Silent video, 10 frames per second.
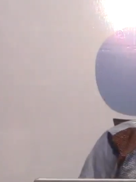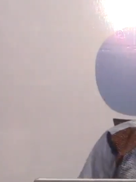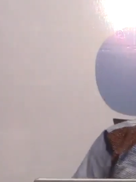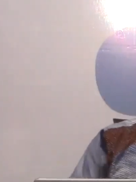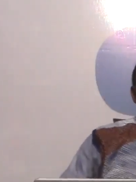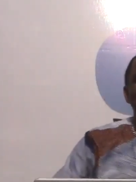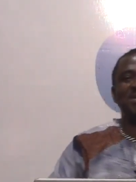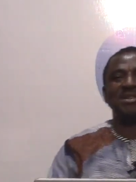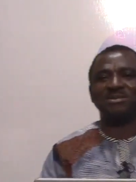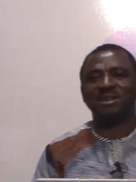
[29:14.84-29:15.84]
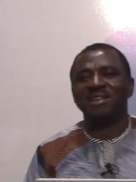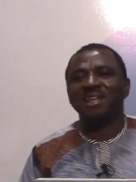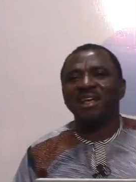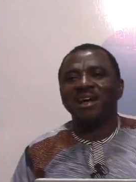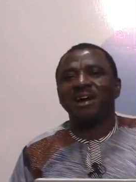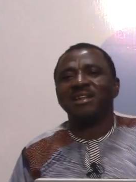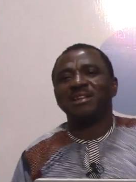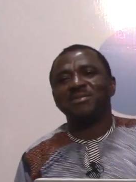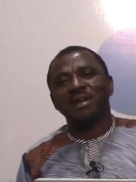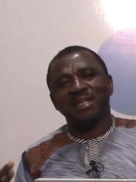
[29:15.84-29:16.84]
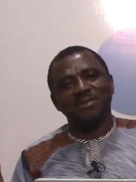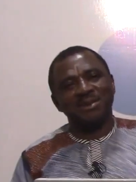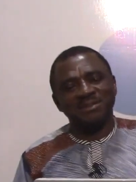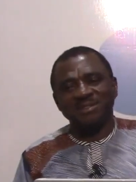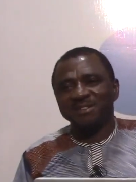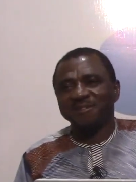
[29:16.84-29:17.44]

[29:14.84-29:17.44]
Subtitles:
then they came to the house of the man. And then the man came out,